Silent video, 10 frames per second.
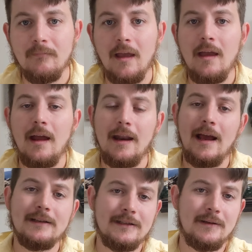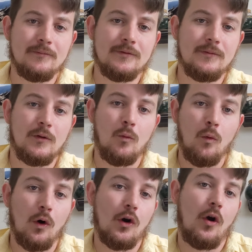And he asks them to
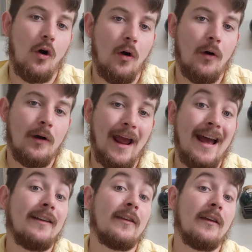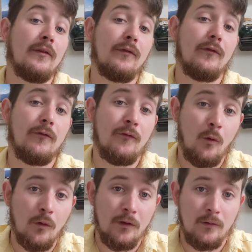work hard as if
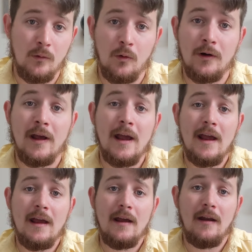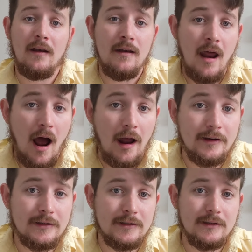for the Lord,
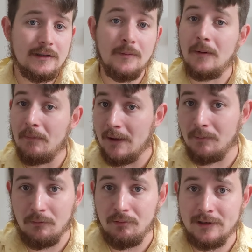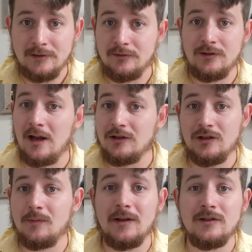not to be people pleasers, not
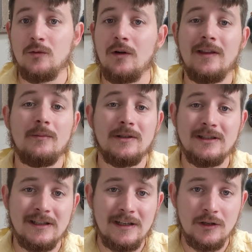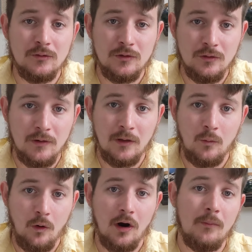just because you want them to see you doing the
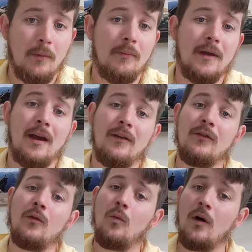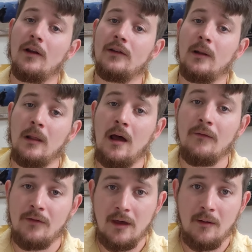work, but because you want to
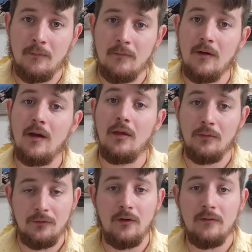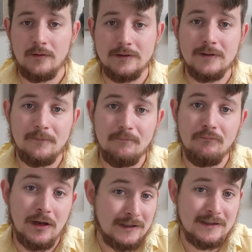love them through service,
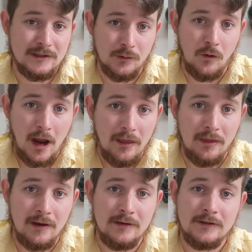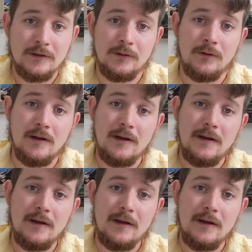because it's the right thing to do.